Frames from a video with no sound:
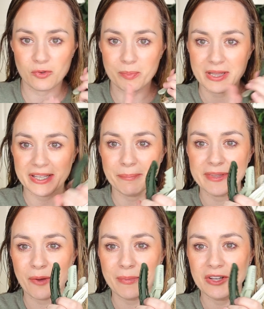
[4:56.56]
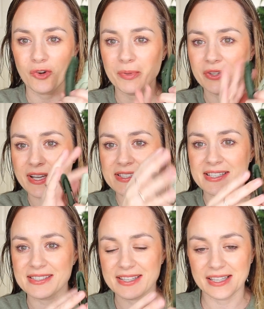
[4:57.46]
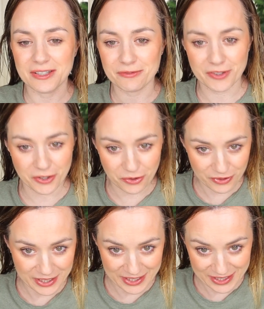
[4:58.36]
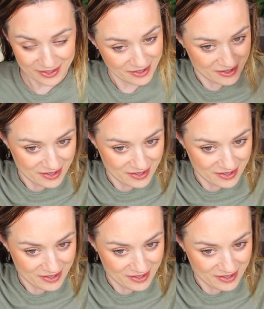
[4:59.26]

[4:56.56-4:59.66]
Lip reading: will be linked down below, but you guys can see I love green.